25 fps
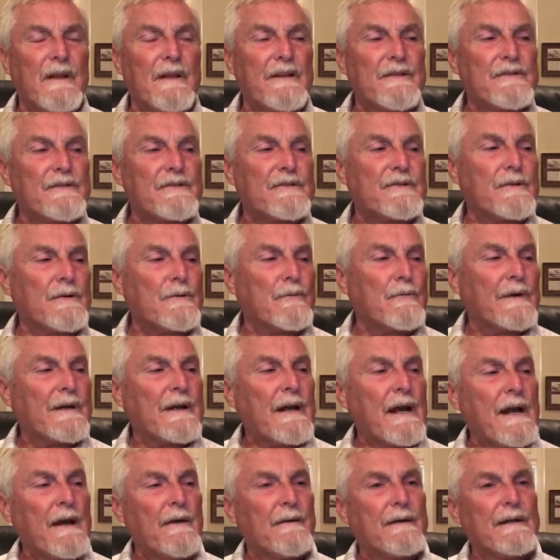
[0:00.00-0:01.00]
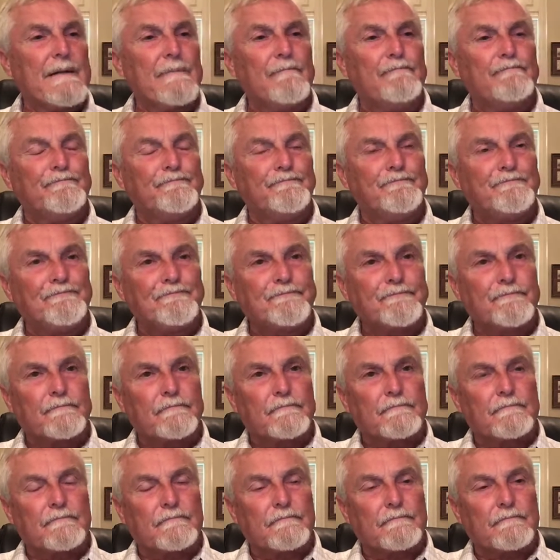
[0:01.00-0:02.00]
it's recounted,
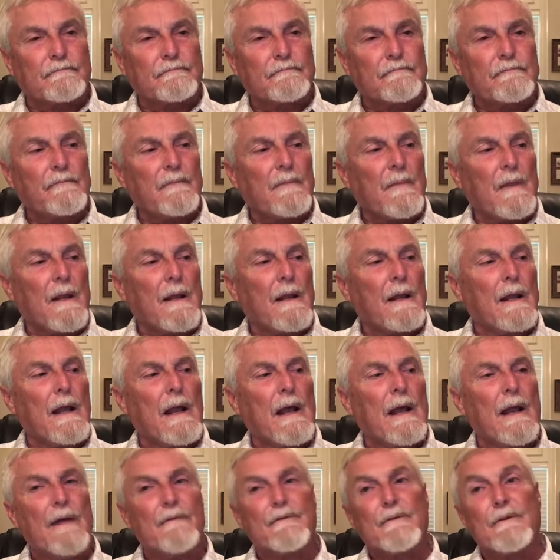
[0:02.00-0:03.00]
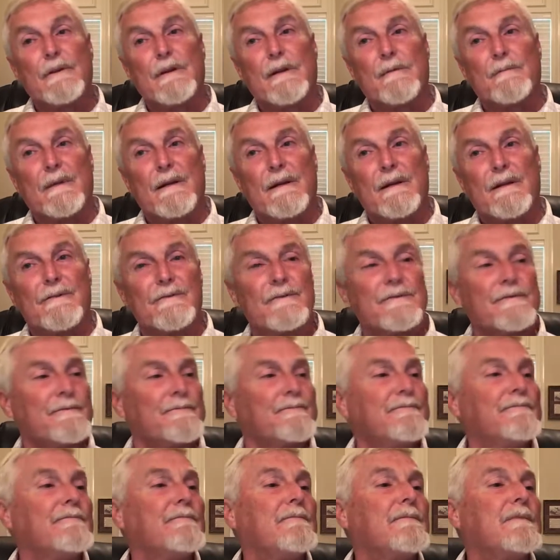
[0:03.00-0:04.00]
I have to look at my notes.
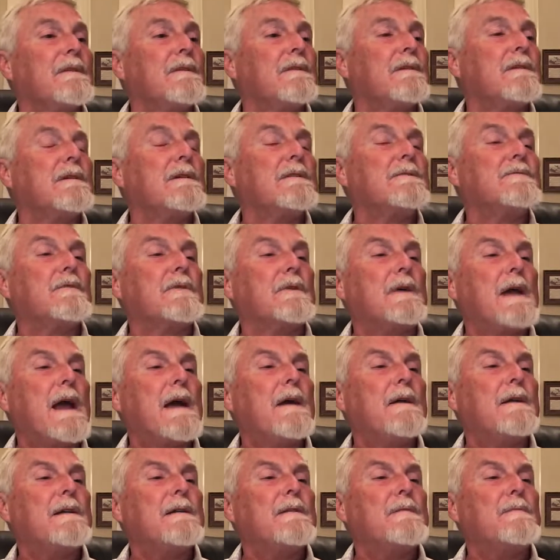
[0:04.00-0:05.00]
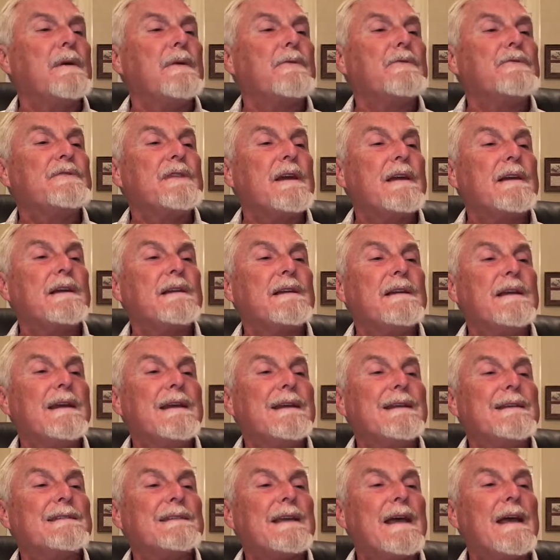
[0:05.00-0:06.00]
It's recounted in both 2
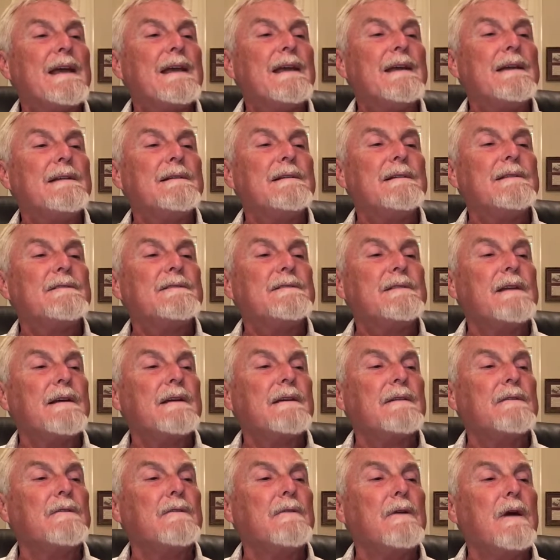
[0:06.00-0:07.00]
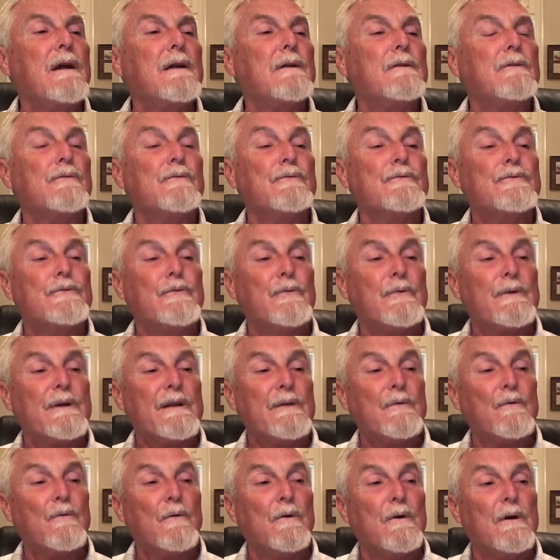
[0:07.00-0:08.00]
Kings 8 and 2 Chronicles
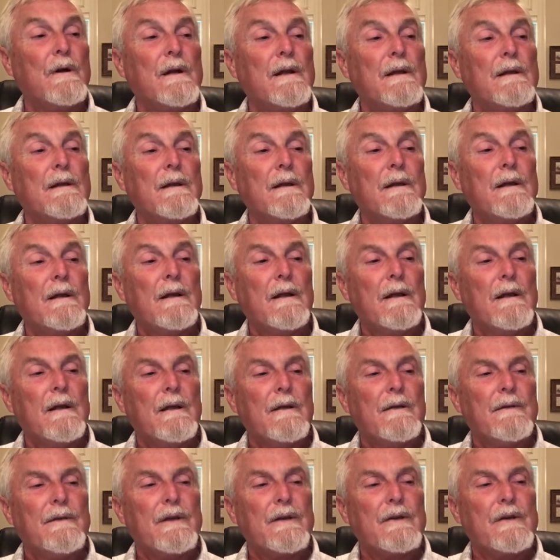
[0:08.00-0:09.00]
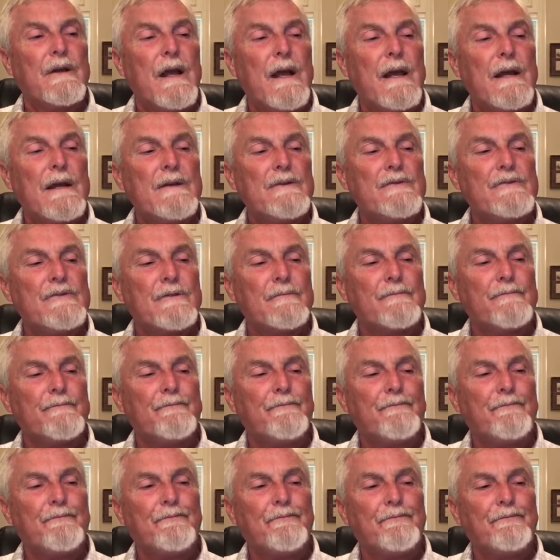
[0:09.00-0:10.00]
21, the
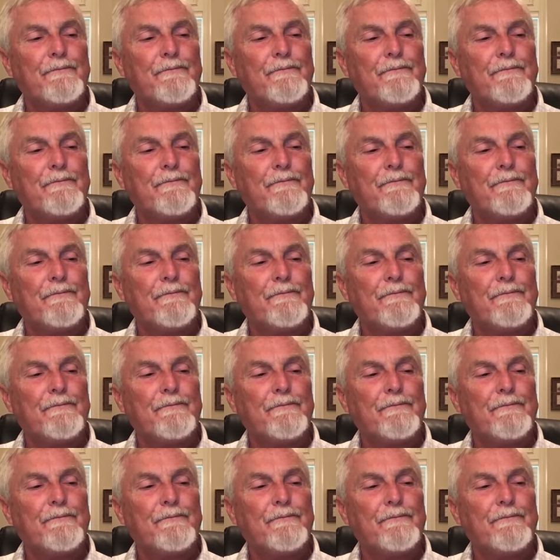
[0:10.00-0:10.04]
occasion